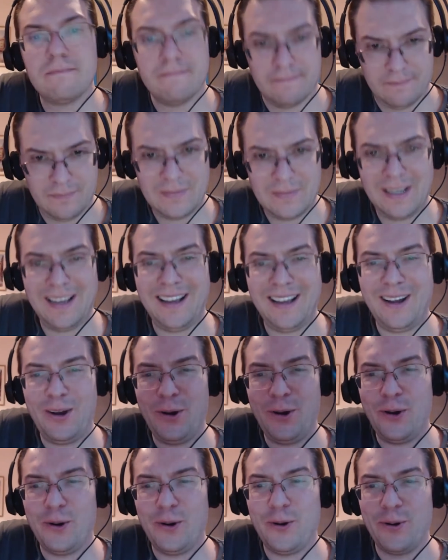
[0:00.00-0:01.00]

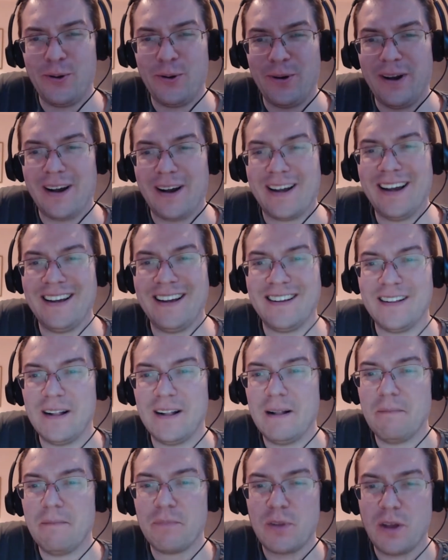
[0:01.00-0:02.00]
No!
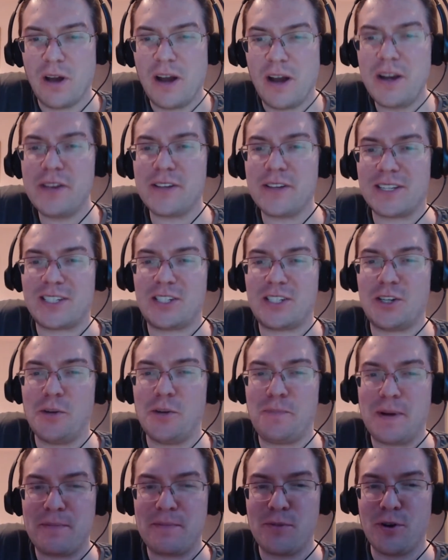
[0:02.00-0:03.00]
Another
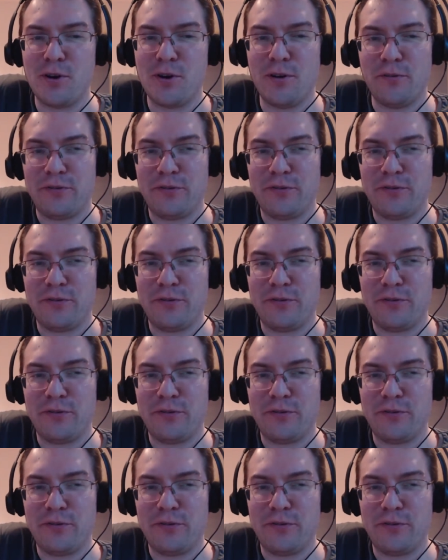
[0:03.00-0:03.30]
stupid move!